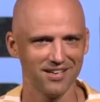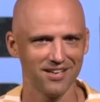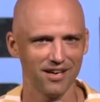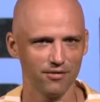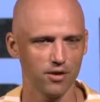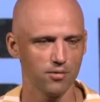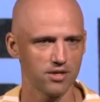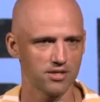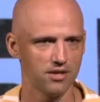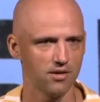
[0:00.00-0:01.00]
If we want
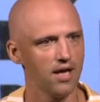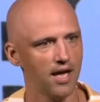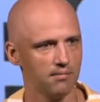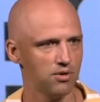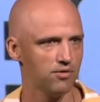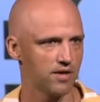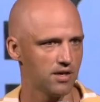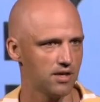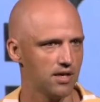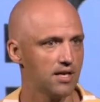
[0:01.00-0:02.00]
to, and move
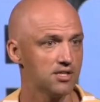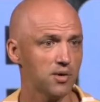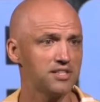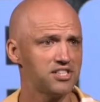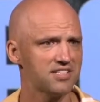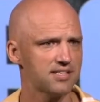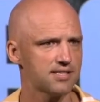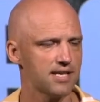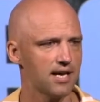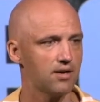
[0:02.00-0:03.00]
on. That's why Jesus
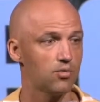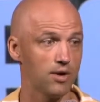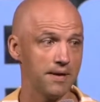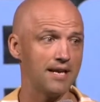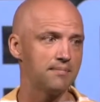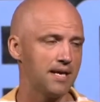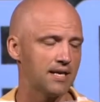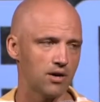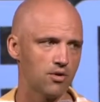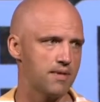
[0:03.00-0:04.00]
said, remain in me and
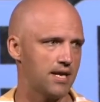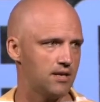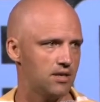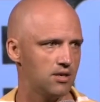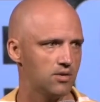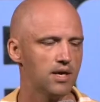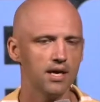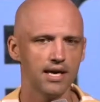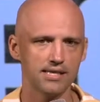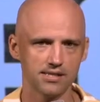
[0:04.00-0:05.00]
I'll remain in you.
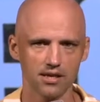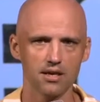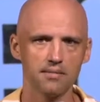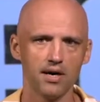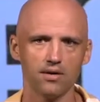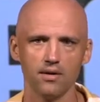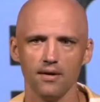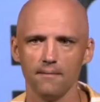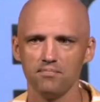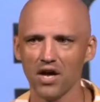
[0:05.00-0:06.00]
He's talking about
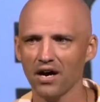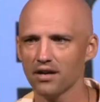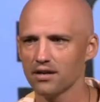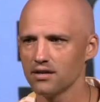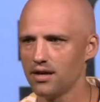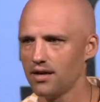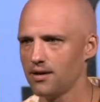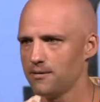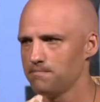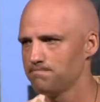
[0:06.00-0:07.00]
not
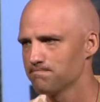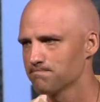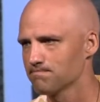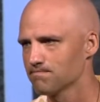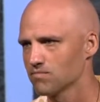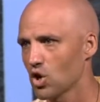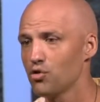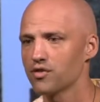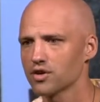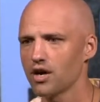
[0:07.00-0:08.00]

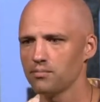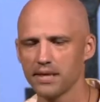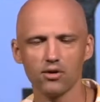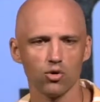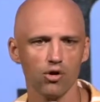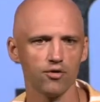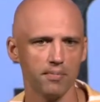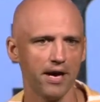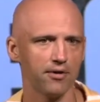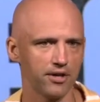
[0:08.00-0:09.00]
overcoming or
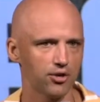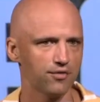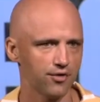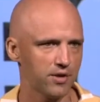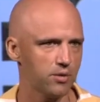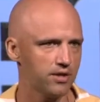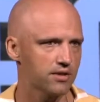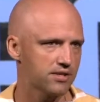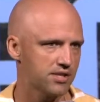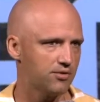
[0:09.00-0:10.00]
overpowering your free will
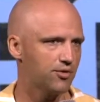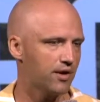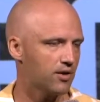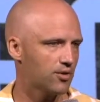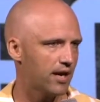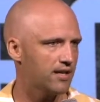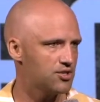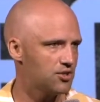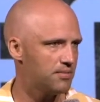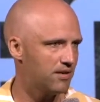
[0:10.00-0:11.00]
because he created
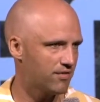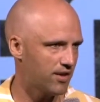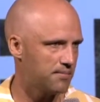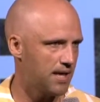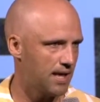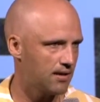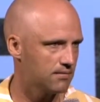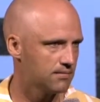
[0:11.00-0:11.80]
you to be a free being